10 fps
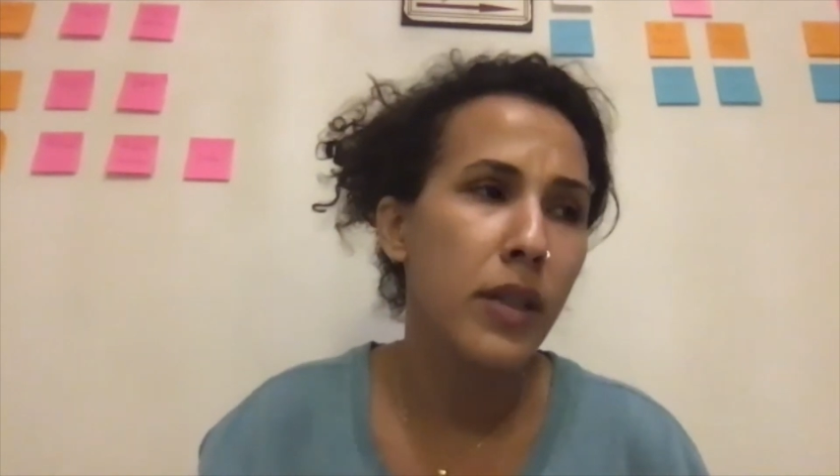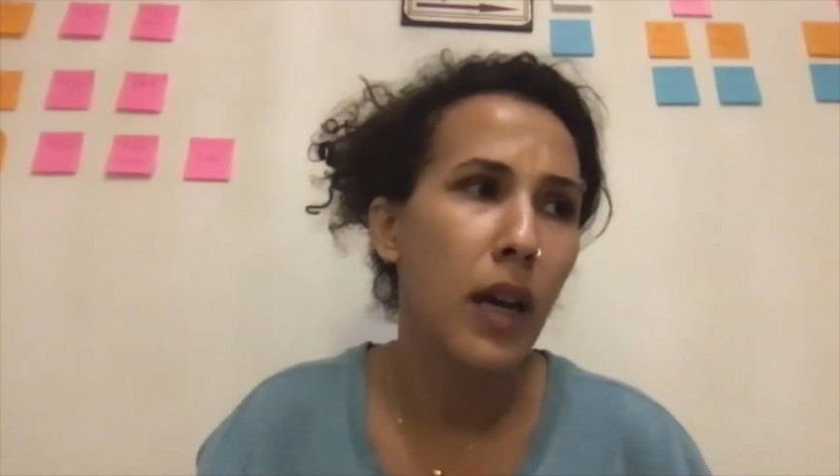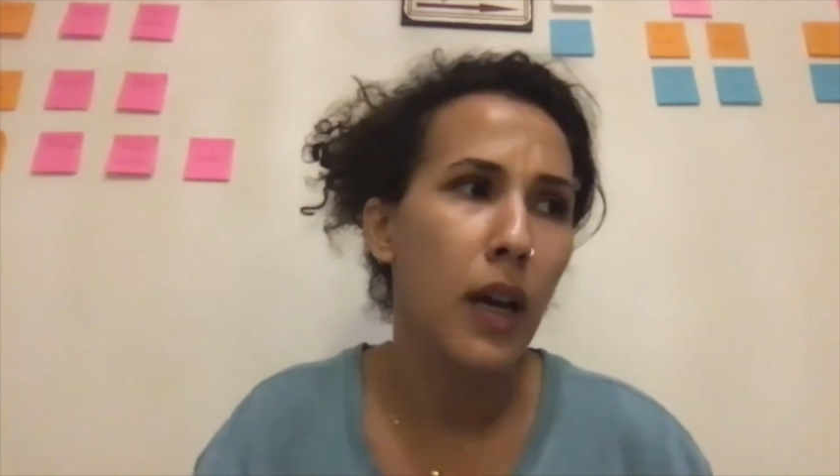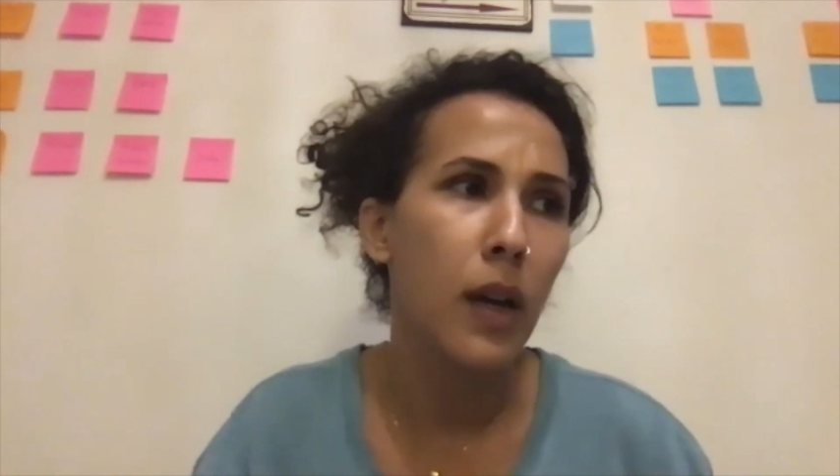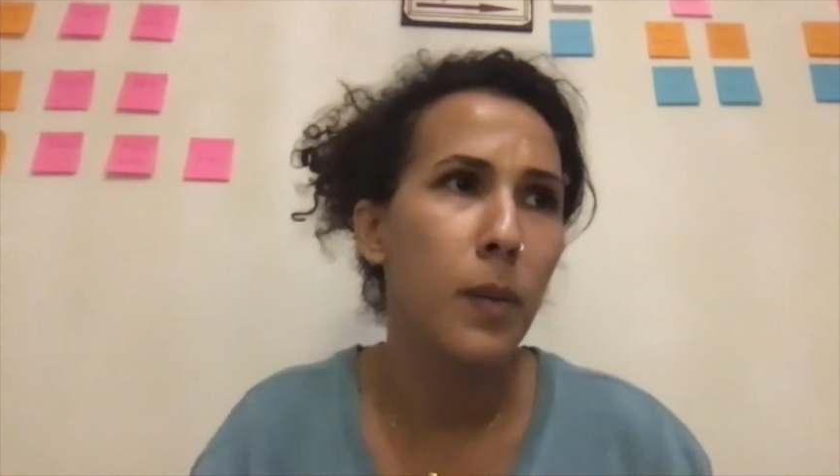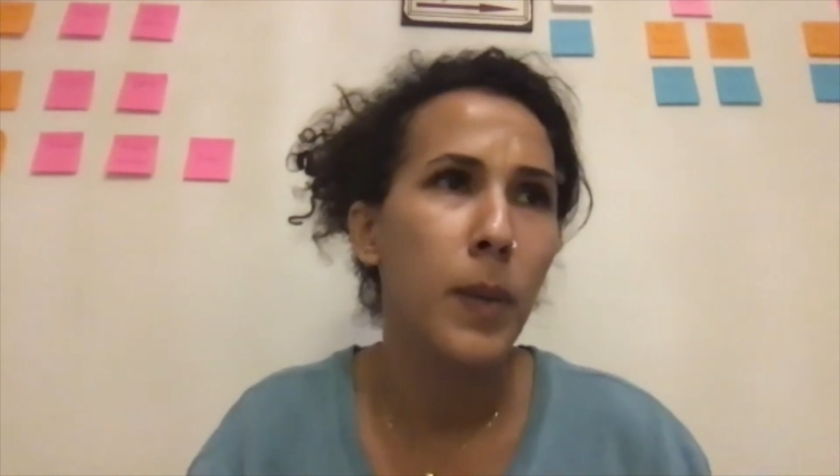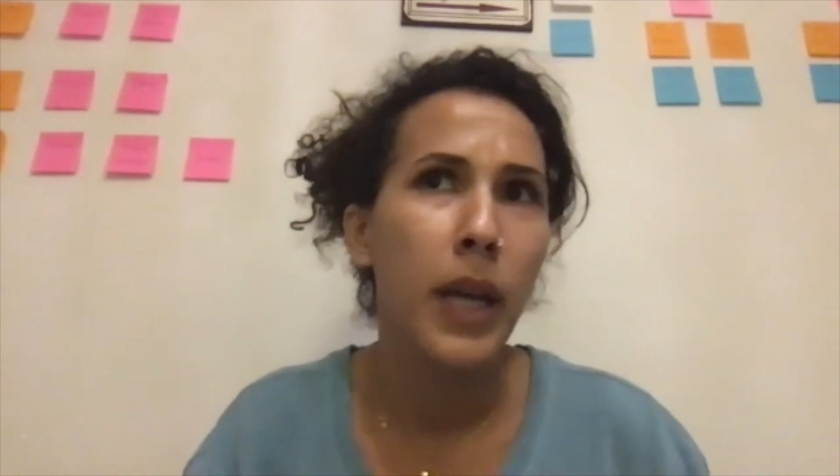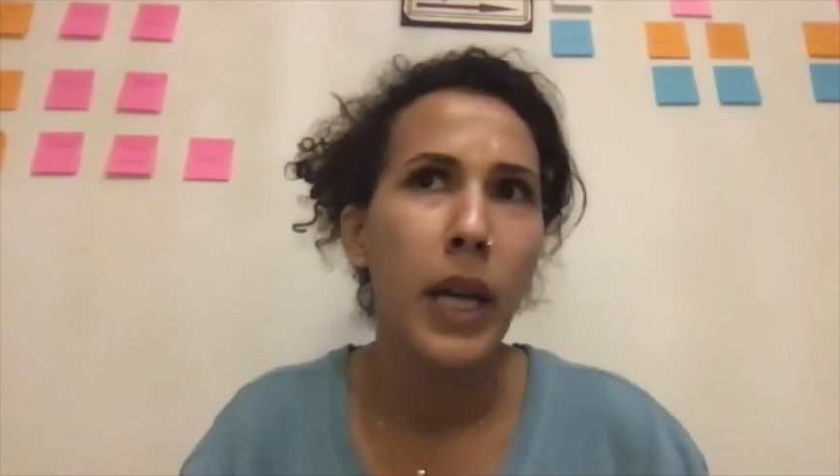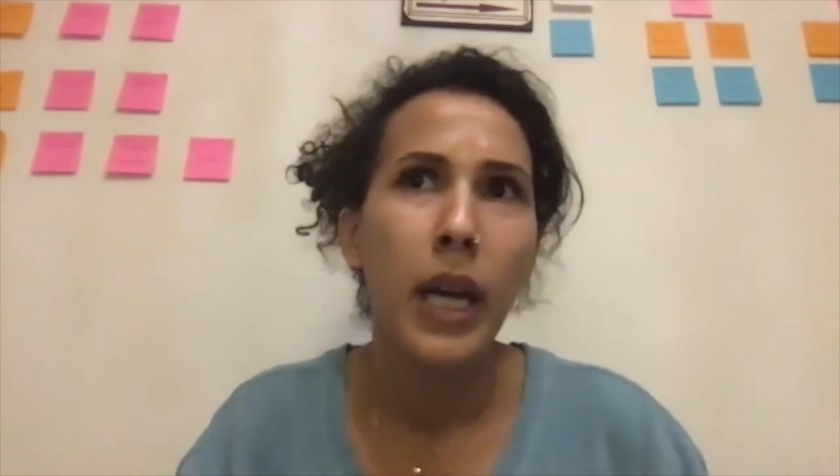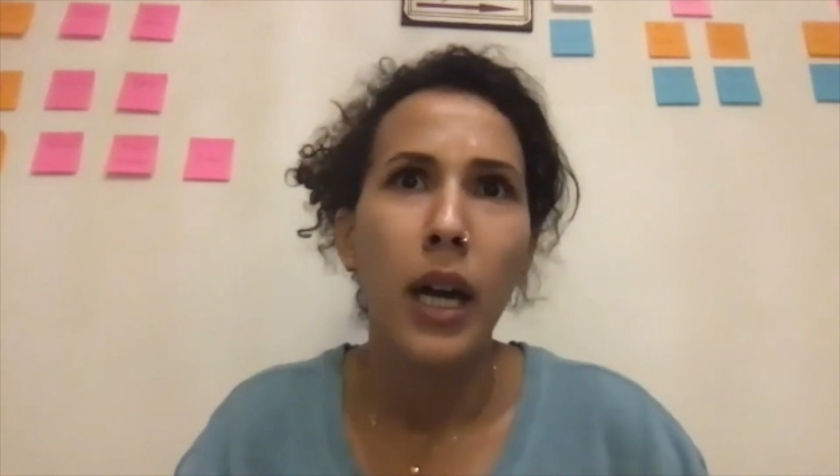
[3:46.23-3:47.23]

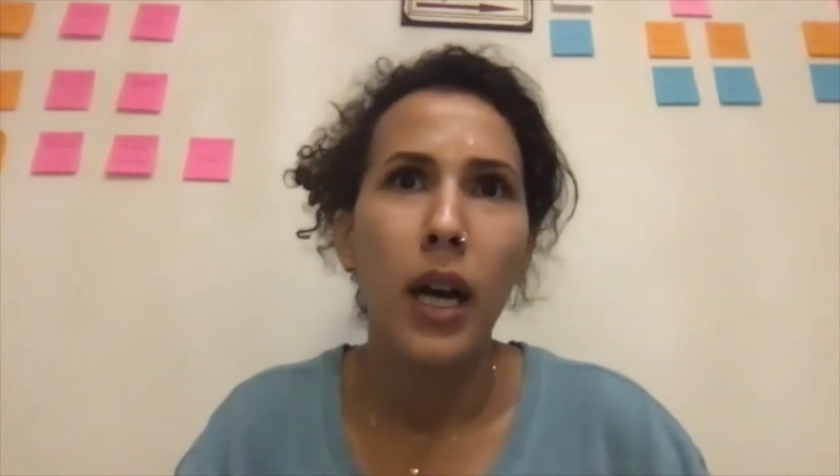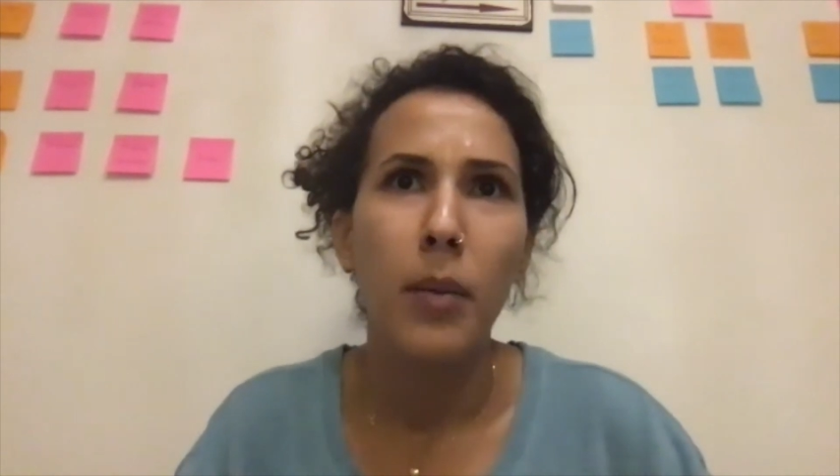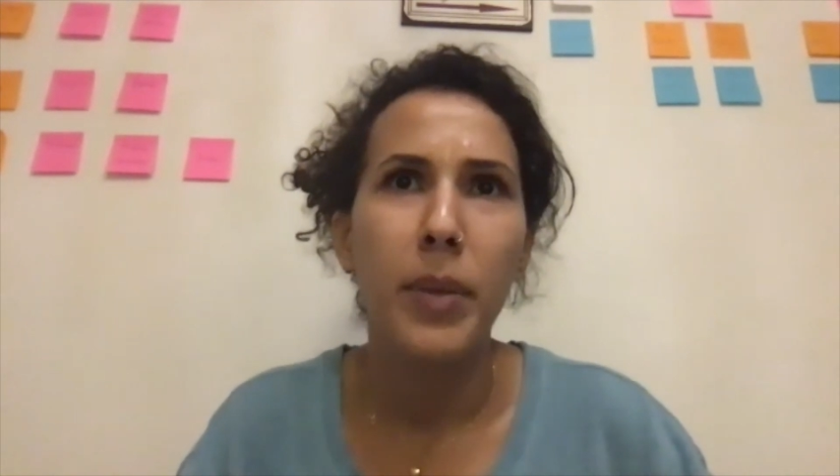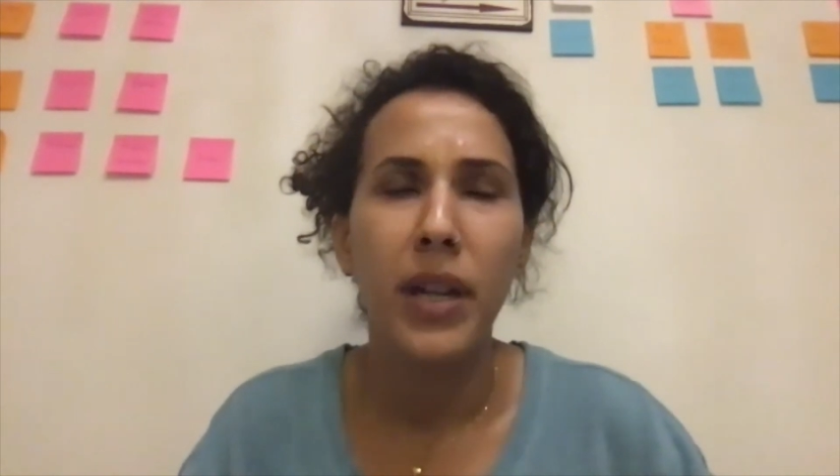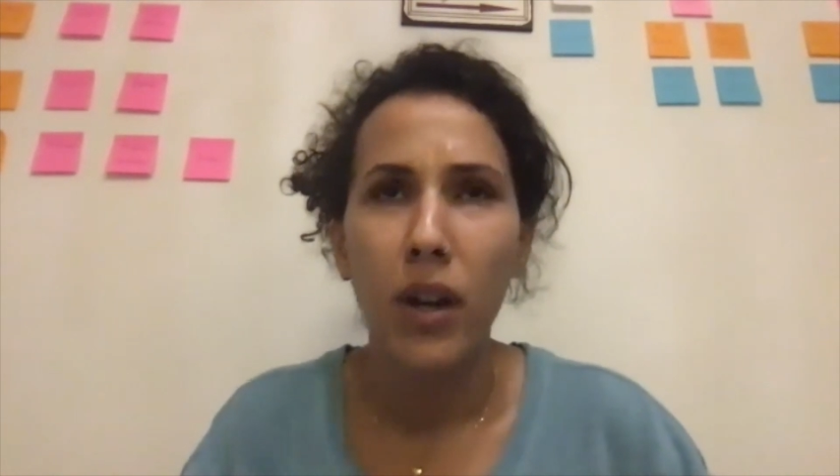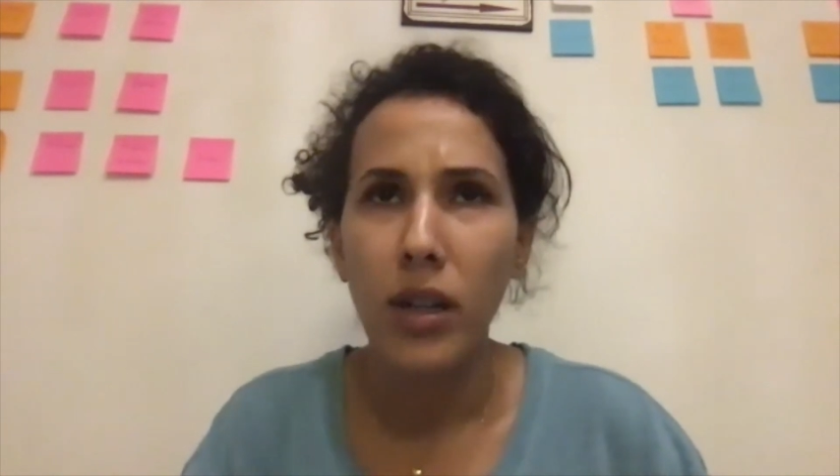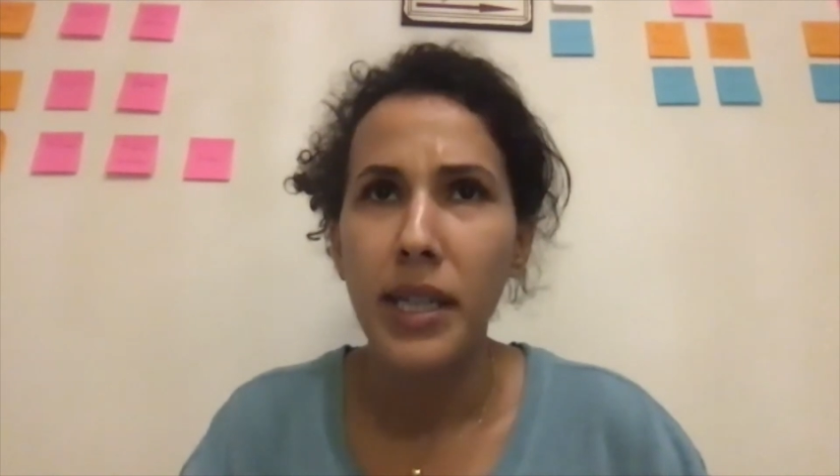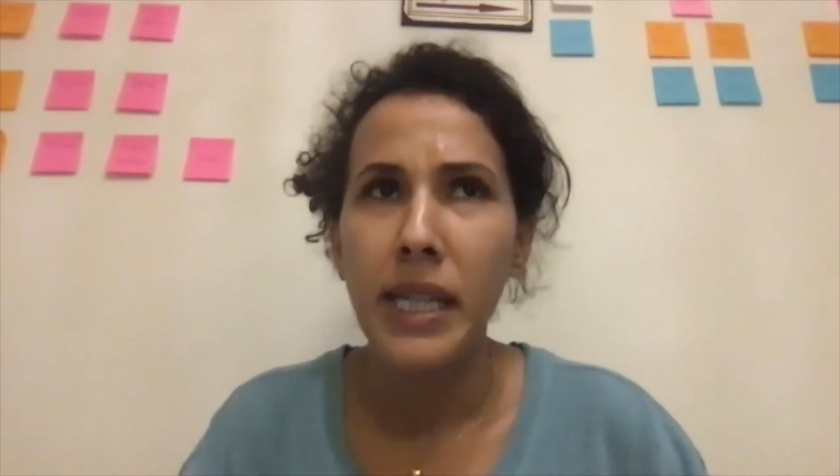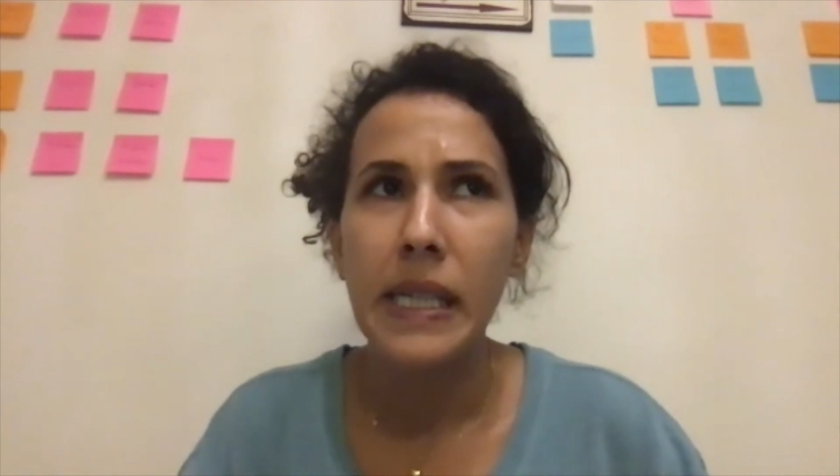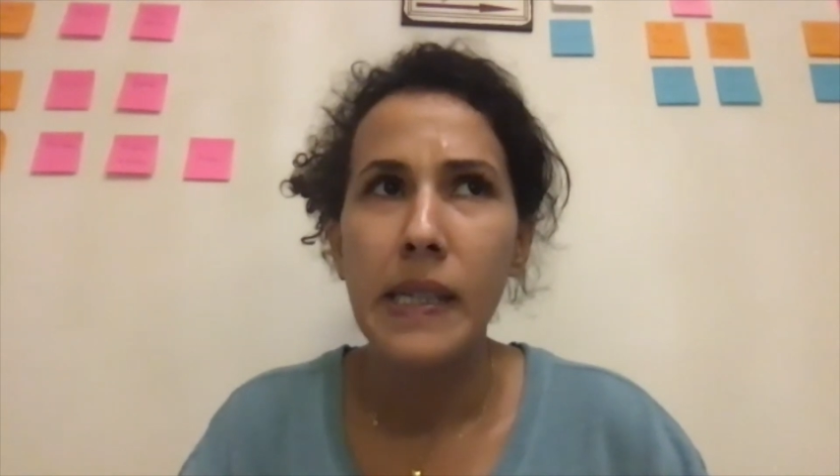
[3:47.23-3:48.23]
and
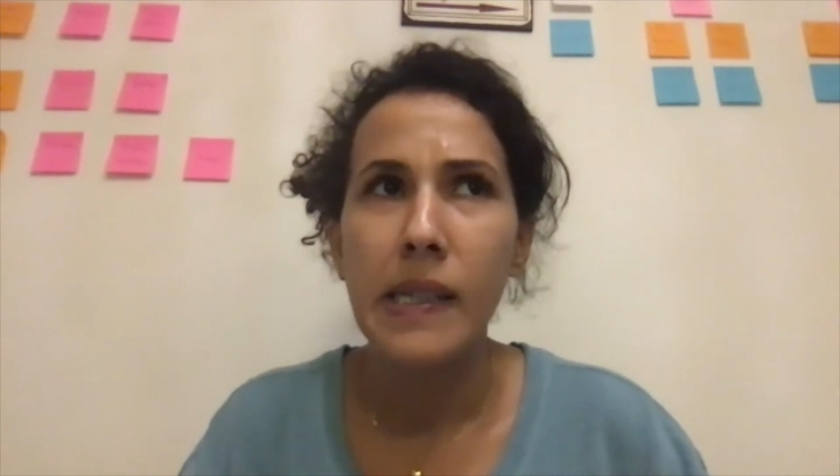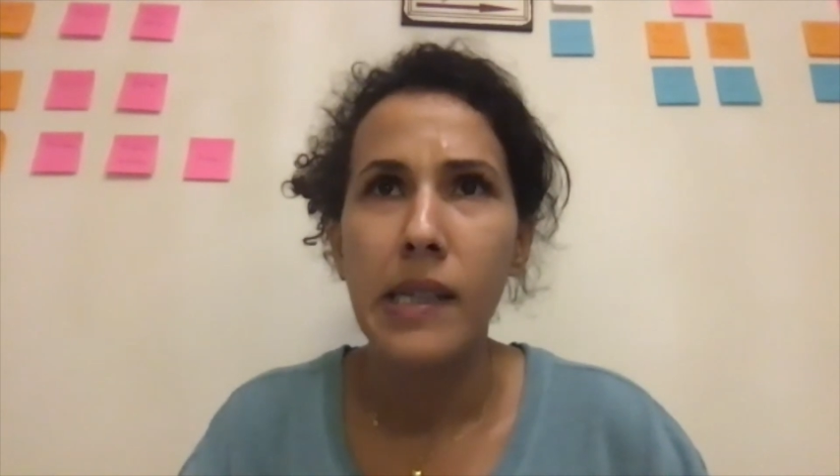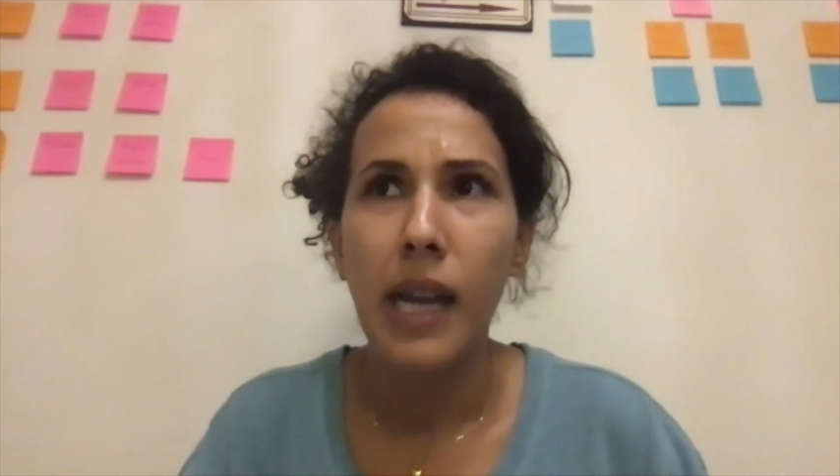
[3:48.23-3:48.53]
artists,